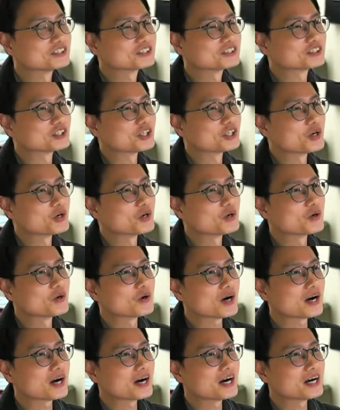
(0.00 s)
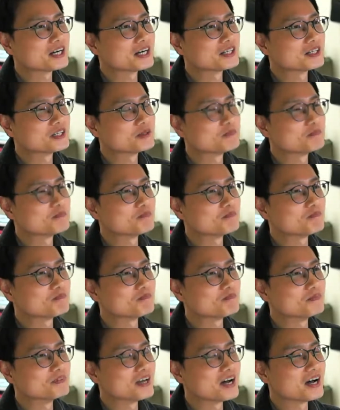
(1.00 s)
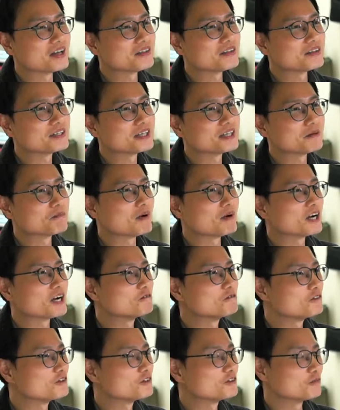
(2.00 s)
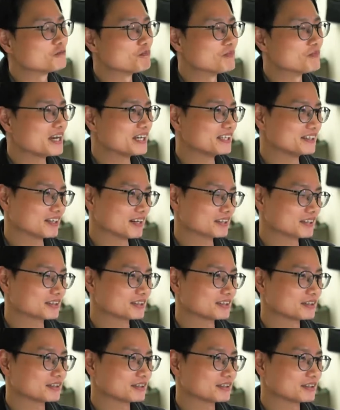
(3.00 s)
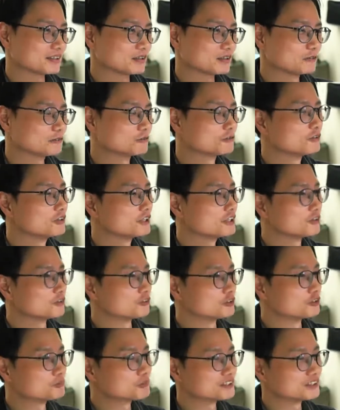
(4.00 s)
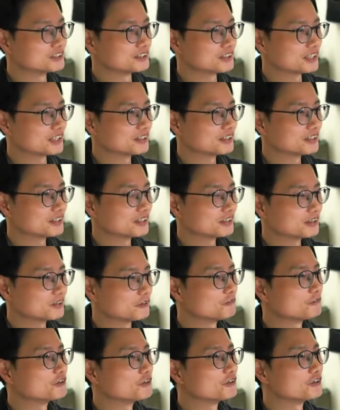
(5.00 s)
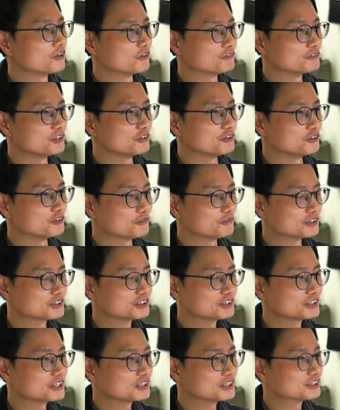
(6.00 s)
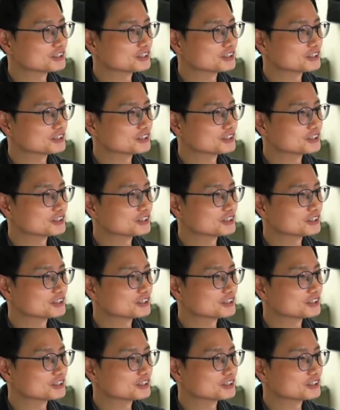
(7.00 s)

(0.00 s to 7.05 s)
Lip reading: So I'm not, my view may not fully represent the view of the university.